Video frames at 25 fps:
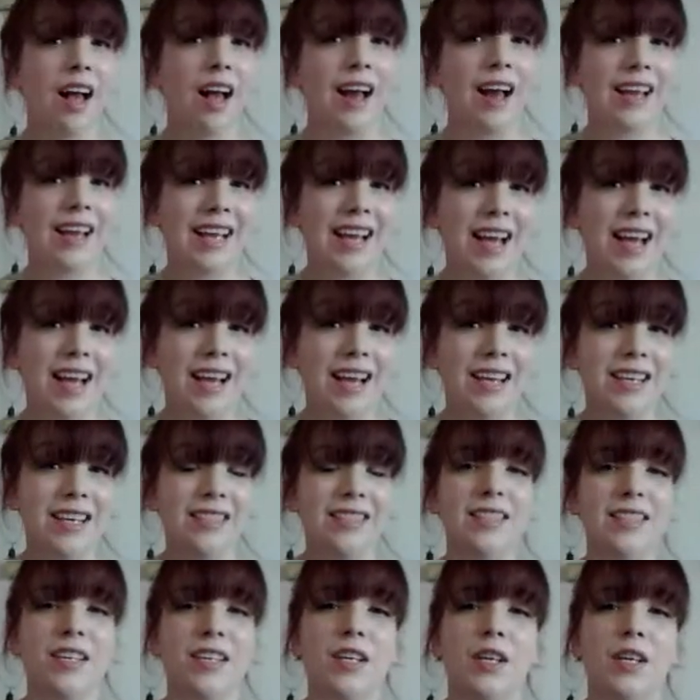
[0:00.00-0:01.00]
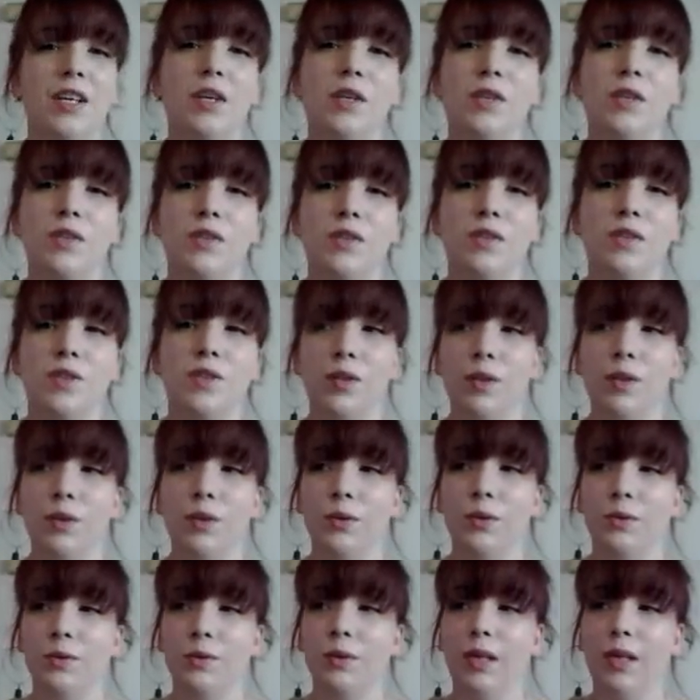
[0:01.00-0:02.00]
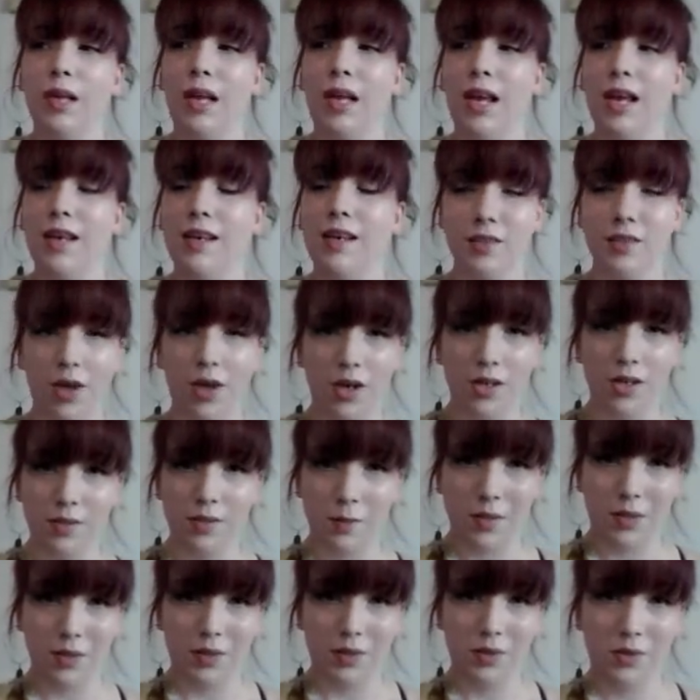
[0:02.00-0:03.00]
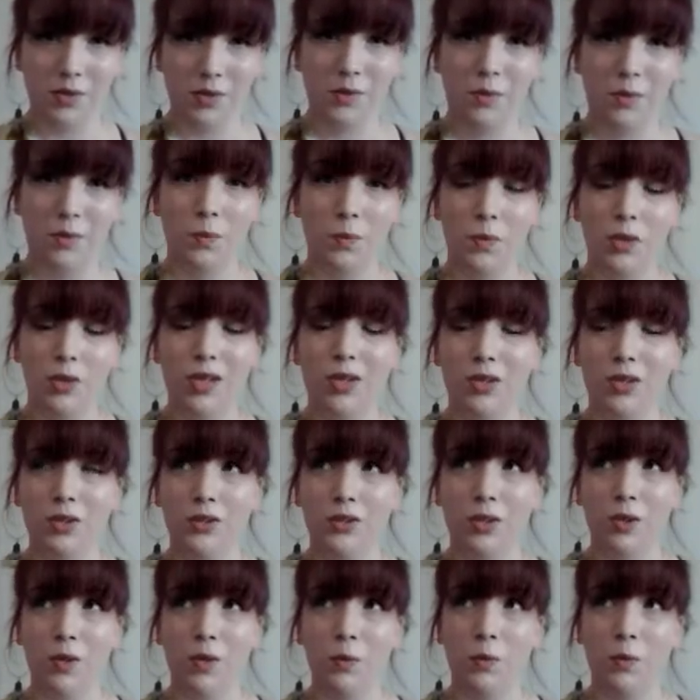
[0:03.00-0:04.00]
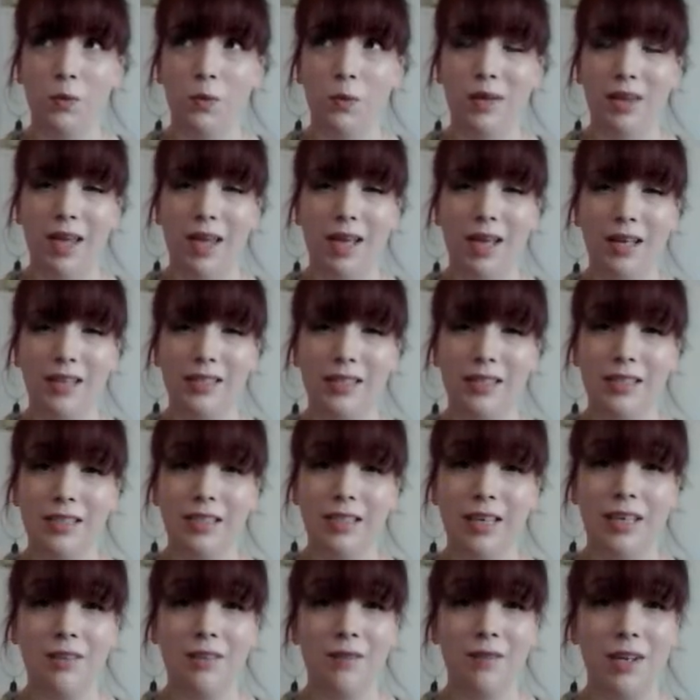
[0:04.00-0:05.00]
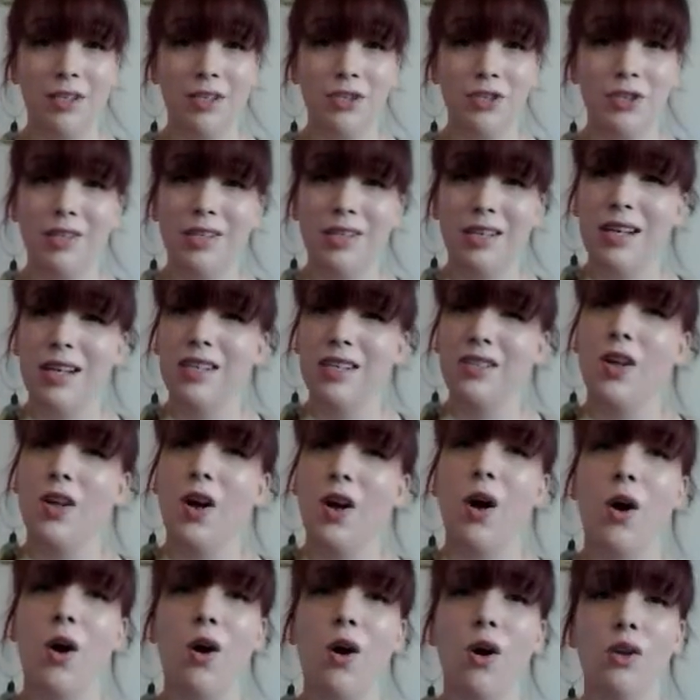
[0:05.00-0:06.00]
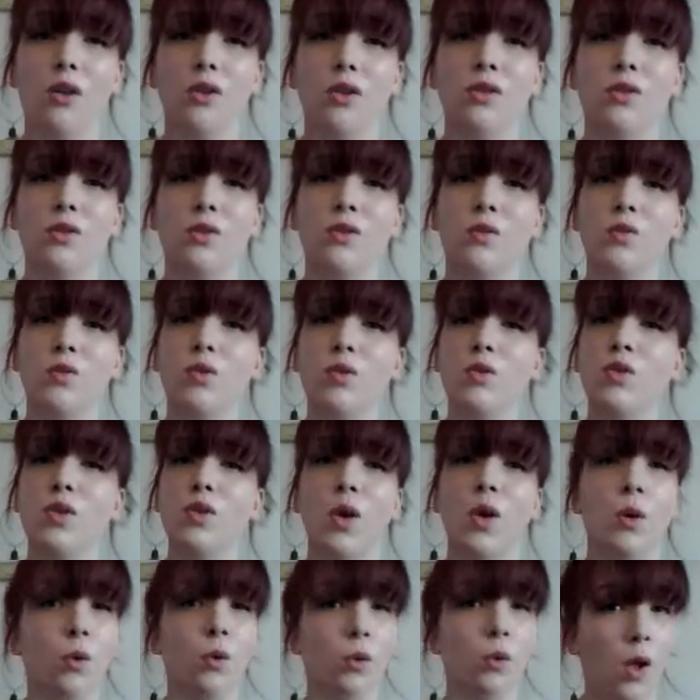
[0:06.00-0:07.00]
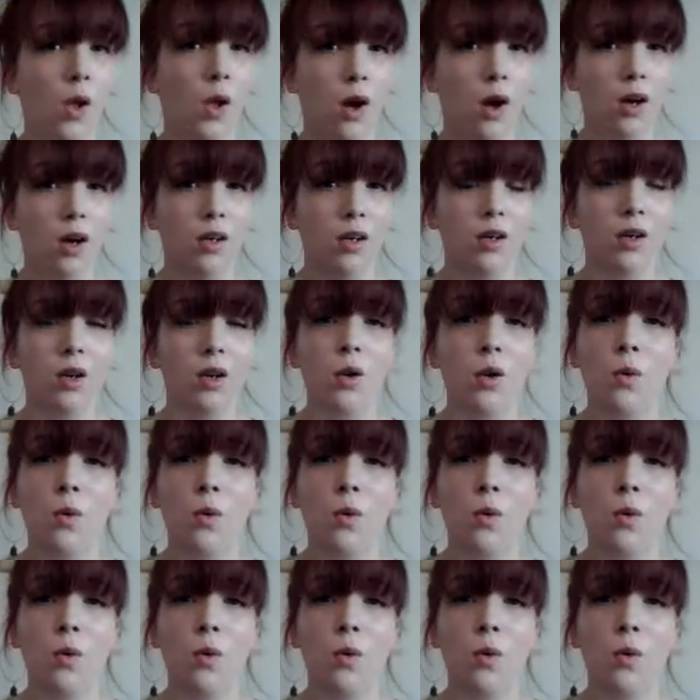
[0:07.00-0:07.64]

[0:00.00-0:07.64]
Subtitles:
Hi guys! So, as cosplayers, we all know that convention days are so long.